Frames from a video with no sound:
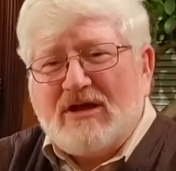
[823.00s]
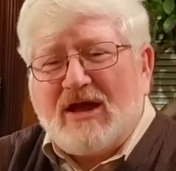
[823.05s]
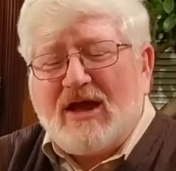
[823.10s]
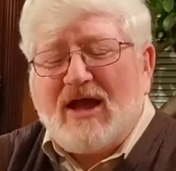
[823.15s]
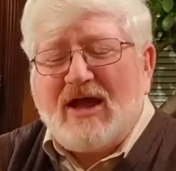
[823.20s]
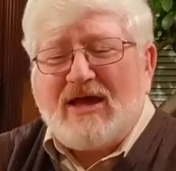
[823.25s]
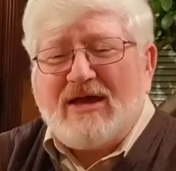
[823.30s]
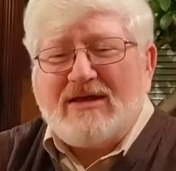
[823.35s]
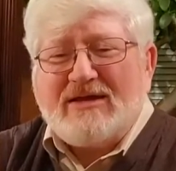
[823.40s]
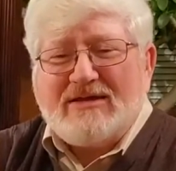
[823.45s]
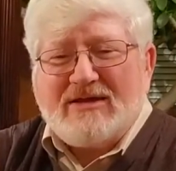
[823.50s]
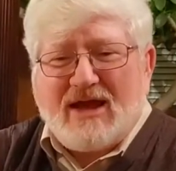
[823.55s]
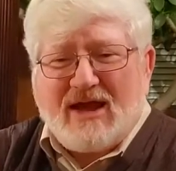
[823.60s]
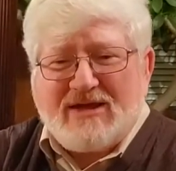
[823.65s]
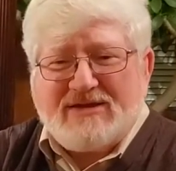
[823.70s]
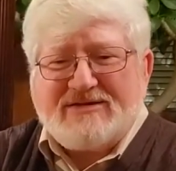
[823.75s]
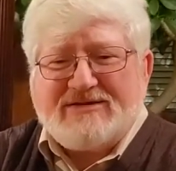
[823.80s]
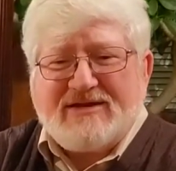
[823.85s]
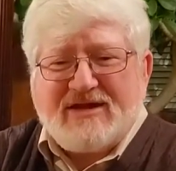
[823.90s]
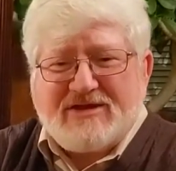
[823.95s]

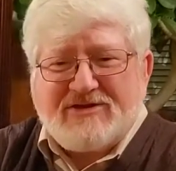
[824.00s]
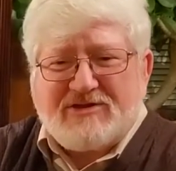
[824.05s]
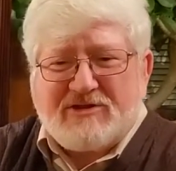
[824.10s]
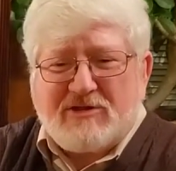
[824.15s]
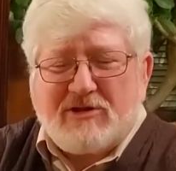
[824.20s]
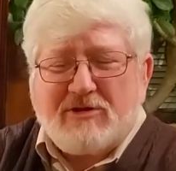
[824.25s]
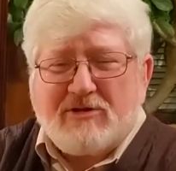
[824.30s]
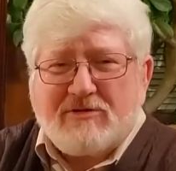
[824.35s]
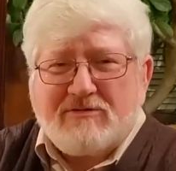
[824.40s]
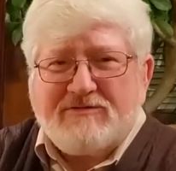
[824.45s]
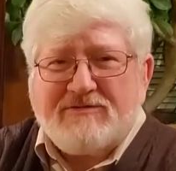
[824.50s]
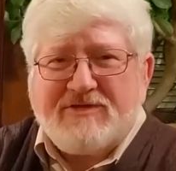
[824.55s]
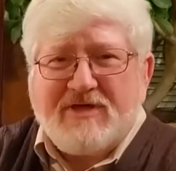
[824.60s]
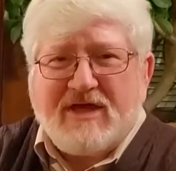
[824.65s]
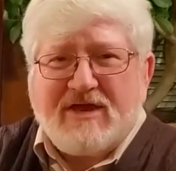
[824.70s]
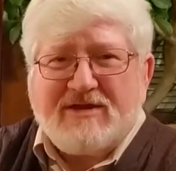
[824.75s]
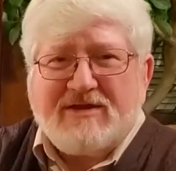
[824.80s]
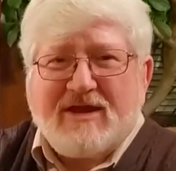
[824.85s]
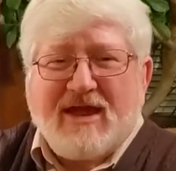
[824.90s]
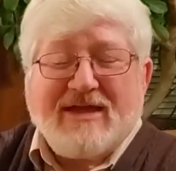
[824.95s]
I did learn
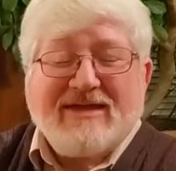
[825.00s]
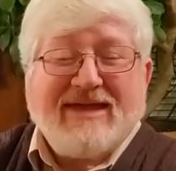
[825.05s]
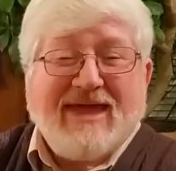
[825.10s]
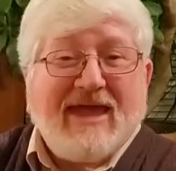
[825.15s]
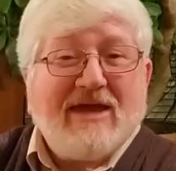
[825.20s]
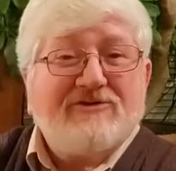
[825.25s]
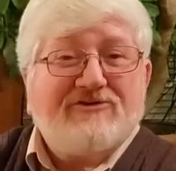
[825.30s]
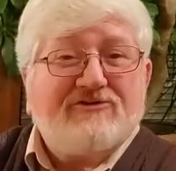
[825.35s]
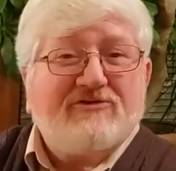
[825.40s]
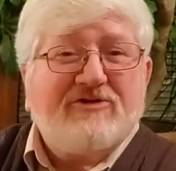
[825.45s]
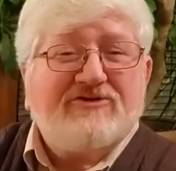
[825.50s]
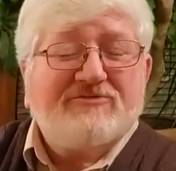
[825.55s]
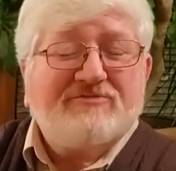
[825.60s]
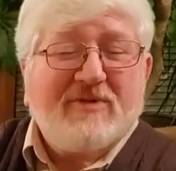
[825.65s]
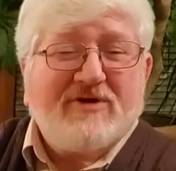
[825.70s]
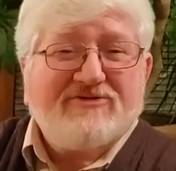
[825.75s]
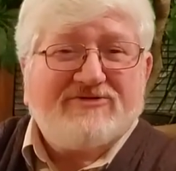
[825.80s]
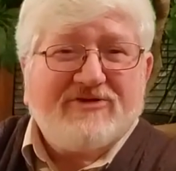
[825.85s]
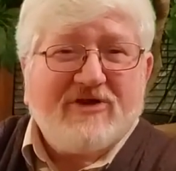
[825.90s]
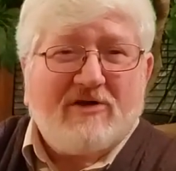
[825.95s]
that I can't trust
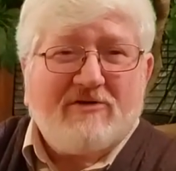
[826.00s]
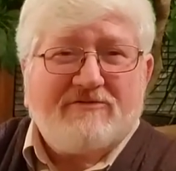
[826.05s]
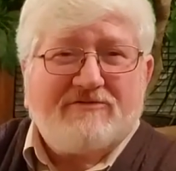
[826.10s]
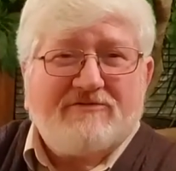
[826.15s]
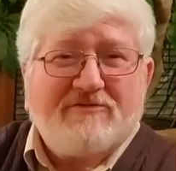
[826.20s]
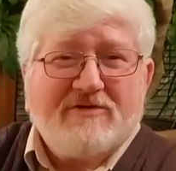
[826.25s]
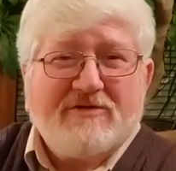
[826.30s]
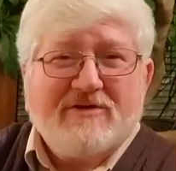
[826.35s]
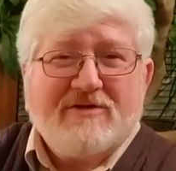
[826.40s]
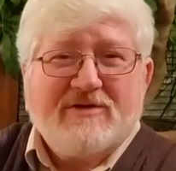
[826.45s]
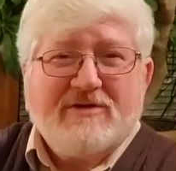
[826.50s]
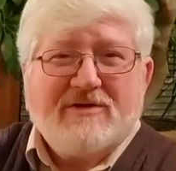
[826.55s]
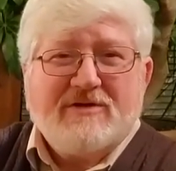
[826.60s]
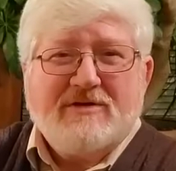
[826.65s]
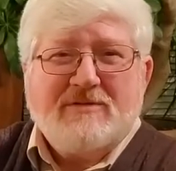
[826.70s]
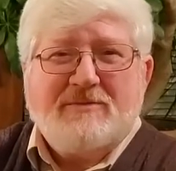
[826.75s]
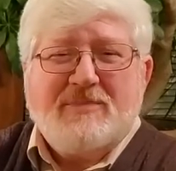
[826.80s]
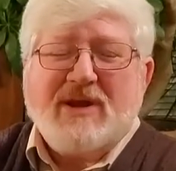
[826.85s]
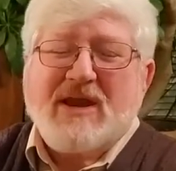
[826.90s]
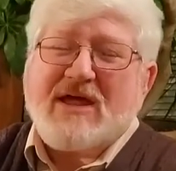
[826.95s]
myself,
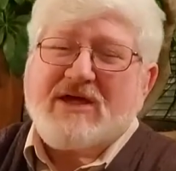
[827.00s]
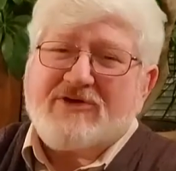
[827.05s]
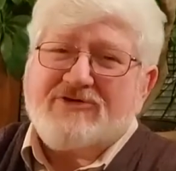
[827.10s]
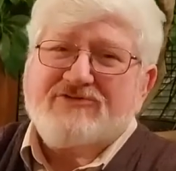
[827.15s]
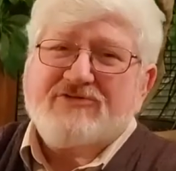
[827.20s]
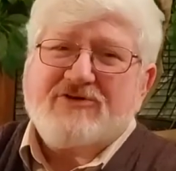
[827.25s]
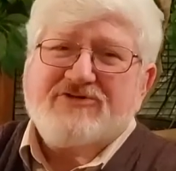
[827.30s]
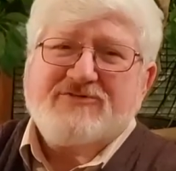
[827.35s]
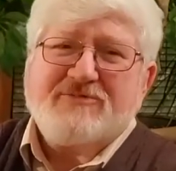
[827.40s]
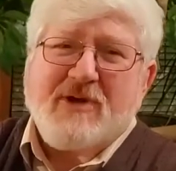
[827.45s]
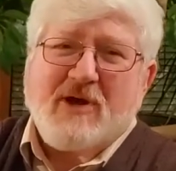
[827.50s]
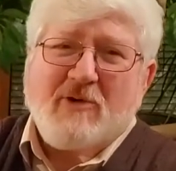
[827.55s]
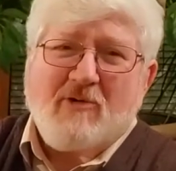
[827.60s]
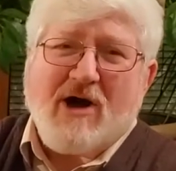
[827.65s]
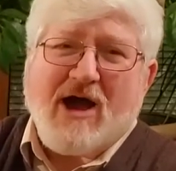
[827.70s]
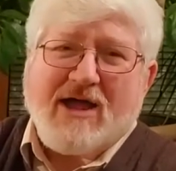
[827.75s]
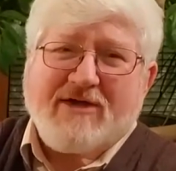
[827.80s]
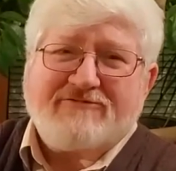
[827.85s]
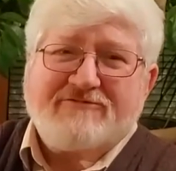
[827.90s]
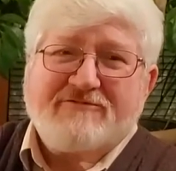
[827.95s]
but I can trust my
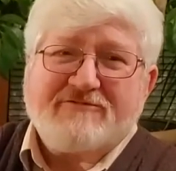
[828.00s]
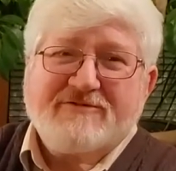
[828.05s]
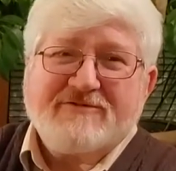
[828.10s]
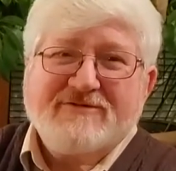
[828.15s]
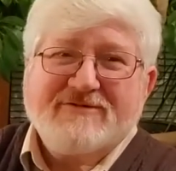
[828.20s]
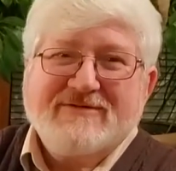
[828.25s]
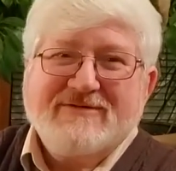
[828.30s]
wife.